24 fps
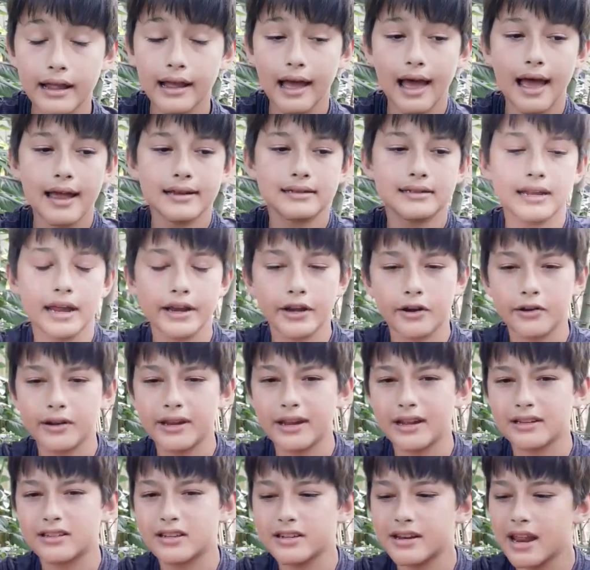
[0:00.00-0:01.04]
Guys, Jano here.
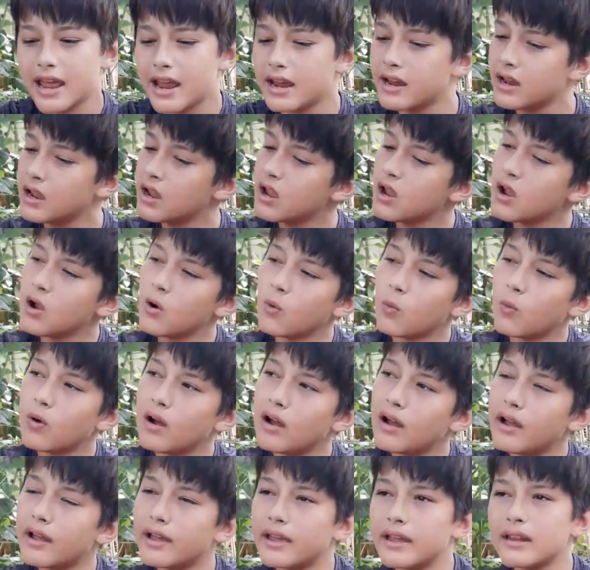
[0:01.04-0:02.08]
Today
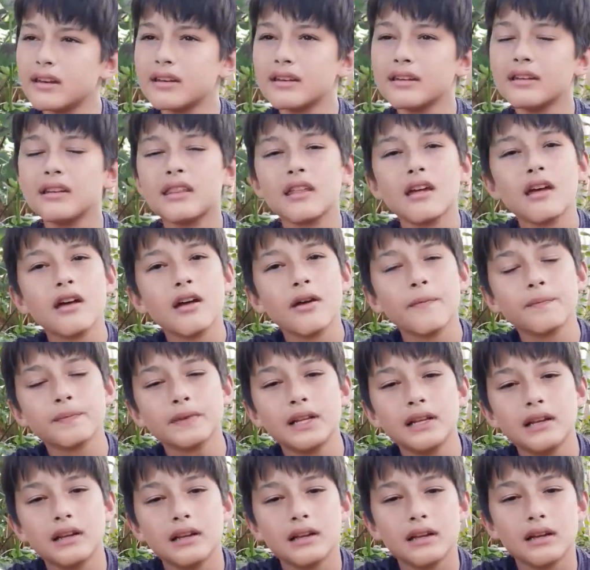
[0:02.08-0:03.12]
we're in the
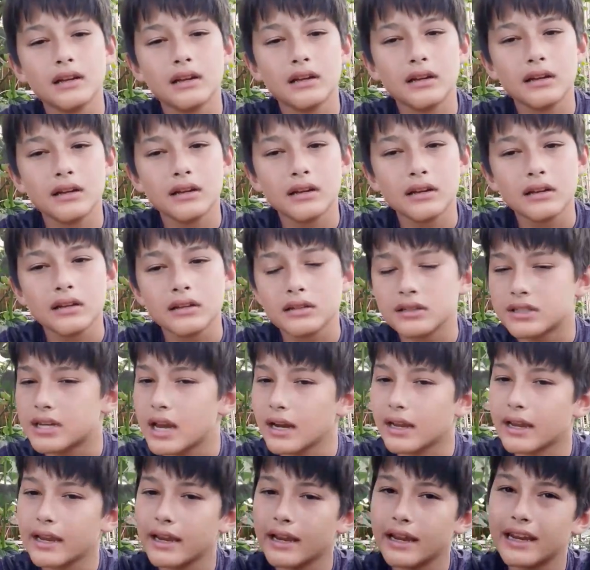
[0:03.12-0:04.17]

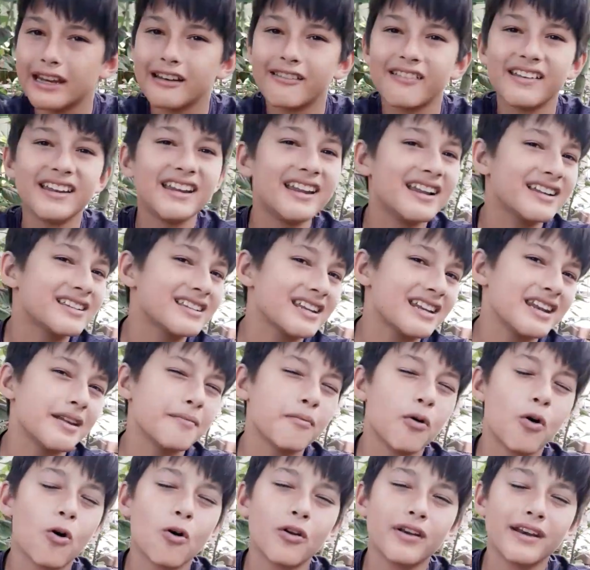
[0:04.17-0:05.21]
checking ingredients in the
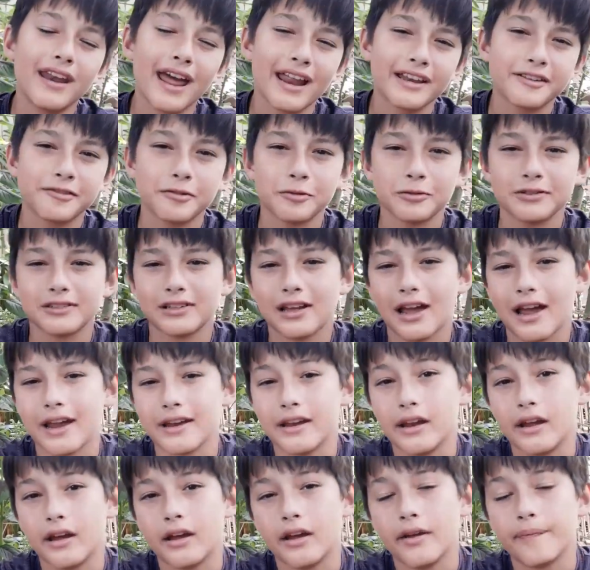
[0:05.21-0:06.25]
more natural side,
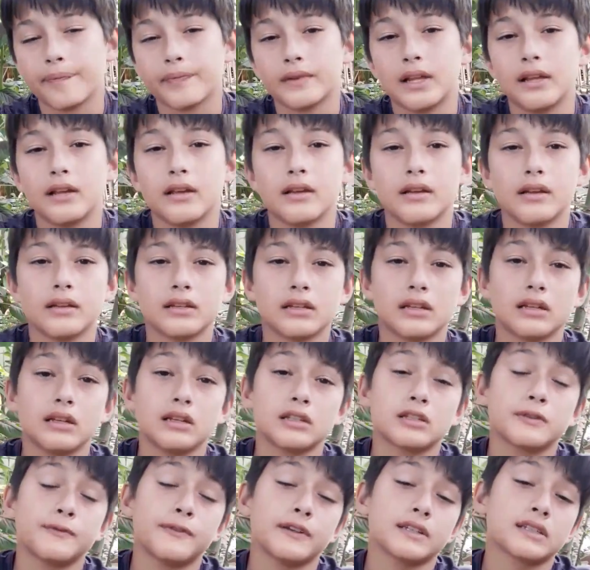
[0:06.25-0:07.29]

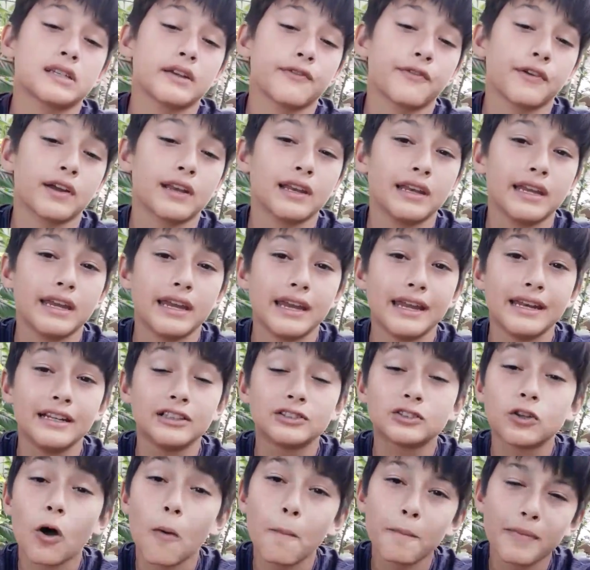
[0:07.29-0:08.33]
specifically in
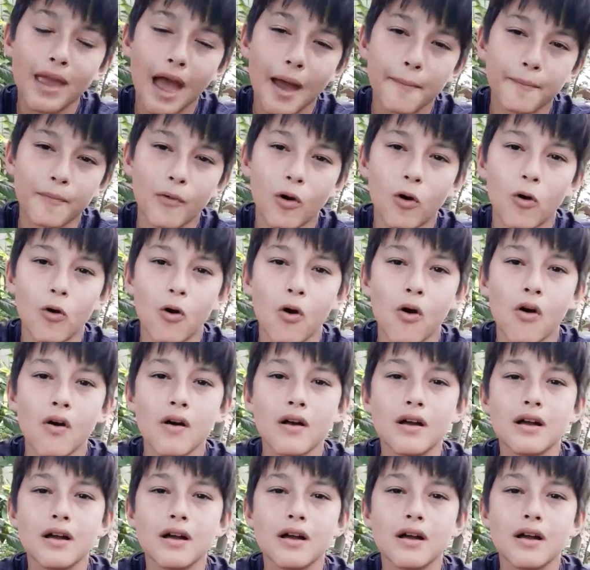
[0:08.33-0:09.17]
tom yum or